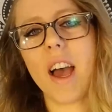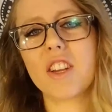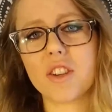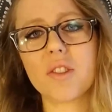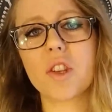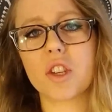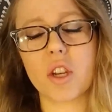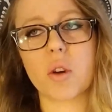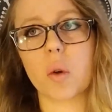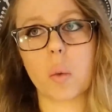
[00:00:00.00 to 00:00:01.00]
I just in
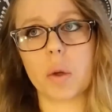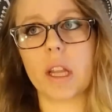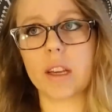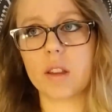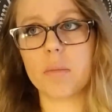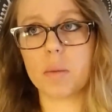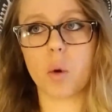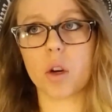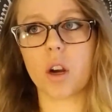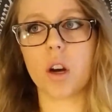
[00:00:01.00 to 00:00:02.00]
general would like to be
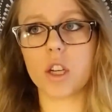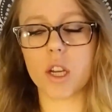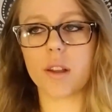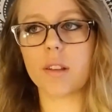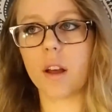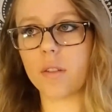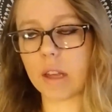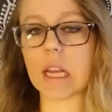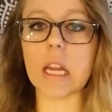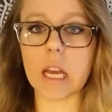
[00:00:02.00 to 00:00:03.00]
more conscious of
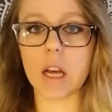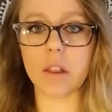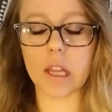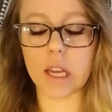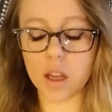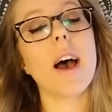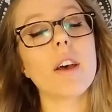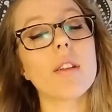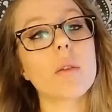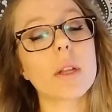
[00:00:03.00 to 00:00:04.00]
eating healthy.
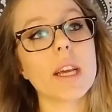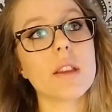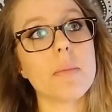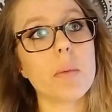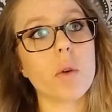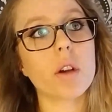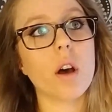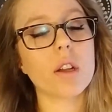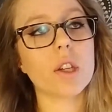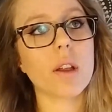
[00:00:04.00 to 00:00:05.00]
I also would like to be more
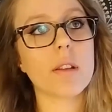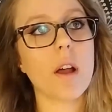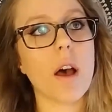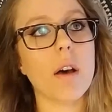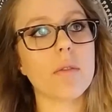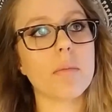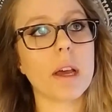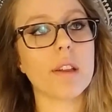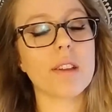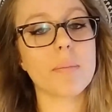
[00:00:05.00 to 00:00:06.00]
conscious of
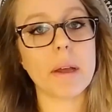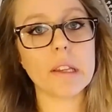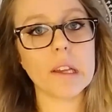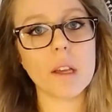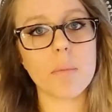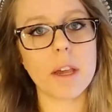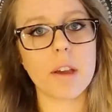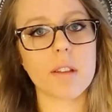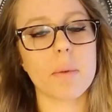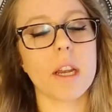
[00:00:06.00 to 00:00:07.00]
my spending. My
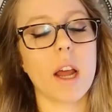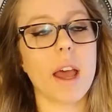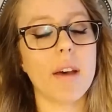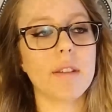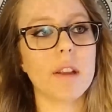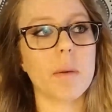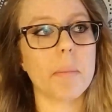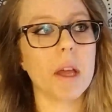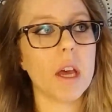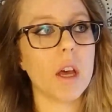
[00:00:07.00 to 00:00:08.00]
husband and I have
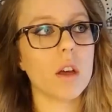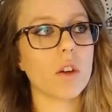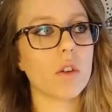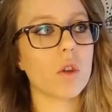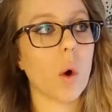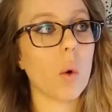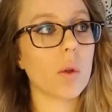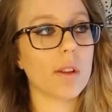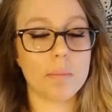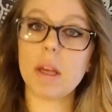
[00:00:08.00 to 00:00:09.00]
some
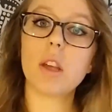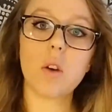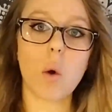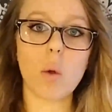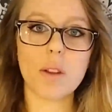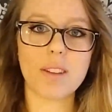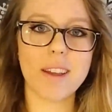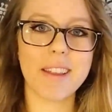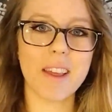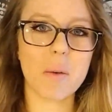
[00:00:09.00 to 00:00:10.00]
goals, big goals
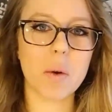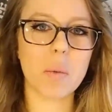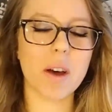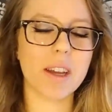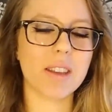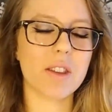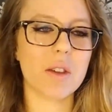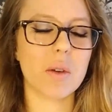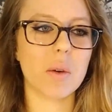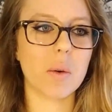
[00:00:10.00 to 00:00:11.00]
that we're wanting
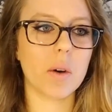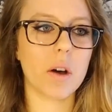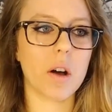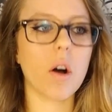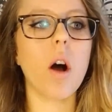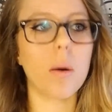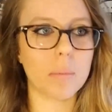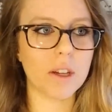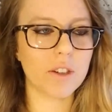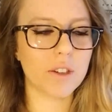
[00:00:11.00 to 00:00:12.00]
to
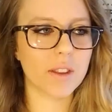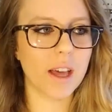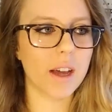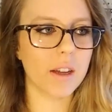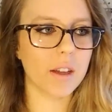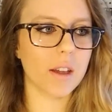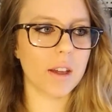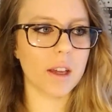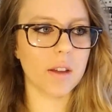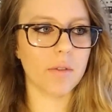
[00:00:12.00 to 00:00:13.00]
accomplish that
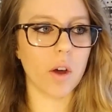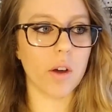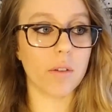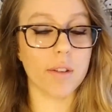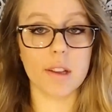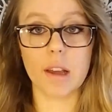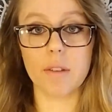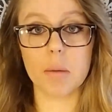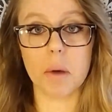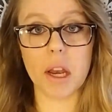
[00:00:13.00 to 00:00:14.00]
involve
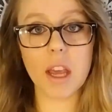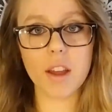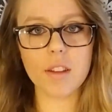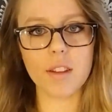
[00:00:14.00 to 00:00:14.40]
saving money.